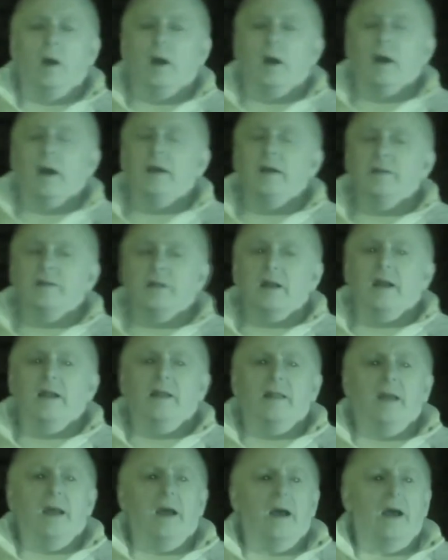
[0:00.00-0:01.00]
He stayed
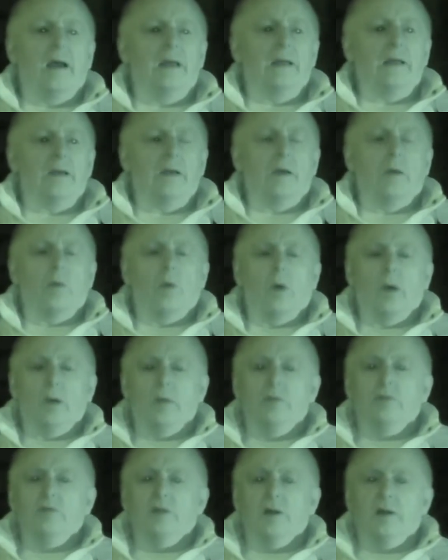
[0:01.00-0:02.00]
there, and while he
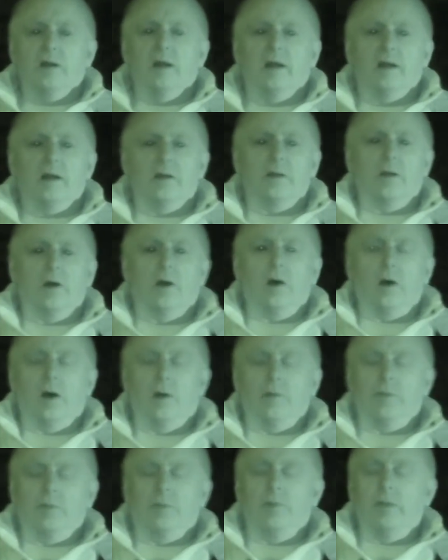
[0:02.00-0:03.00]
was in there
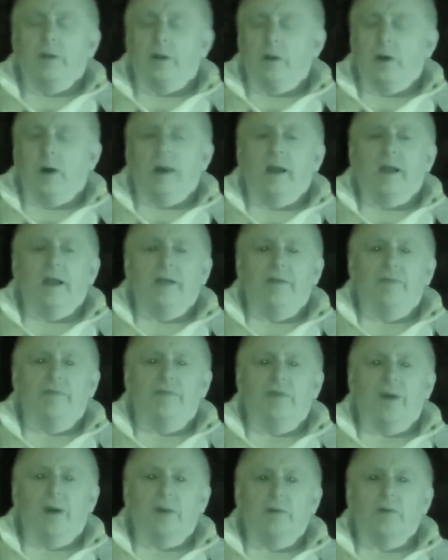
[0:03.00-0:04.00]
up to midnight, he
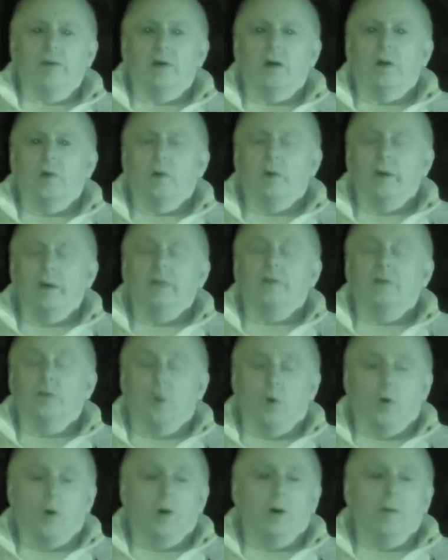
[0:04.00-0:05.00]

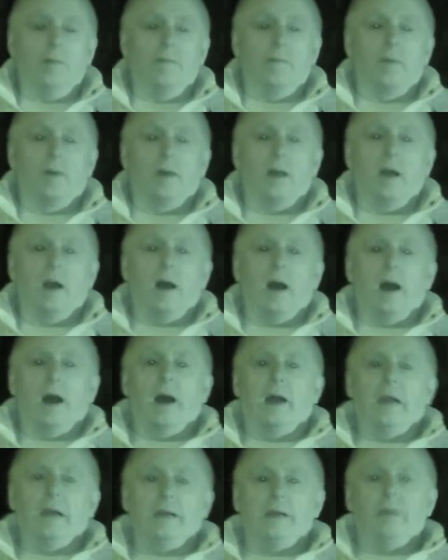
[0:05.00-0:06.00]
saw
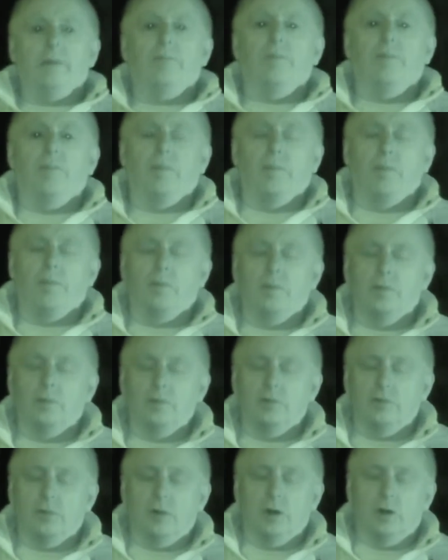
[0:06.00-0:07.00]
a
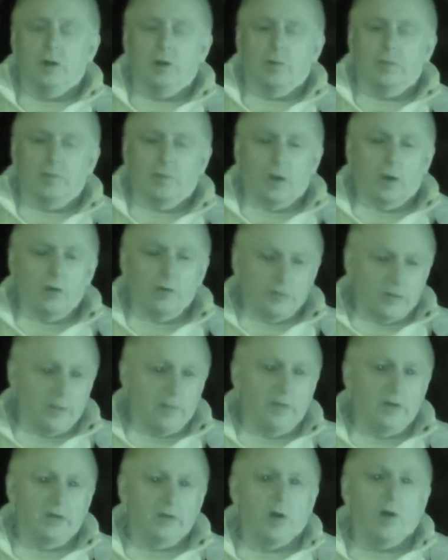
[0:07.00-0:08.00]
ghost
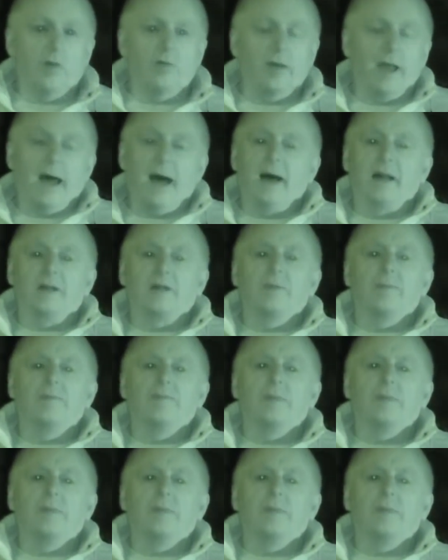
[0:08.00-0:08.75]
image of a lad.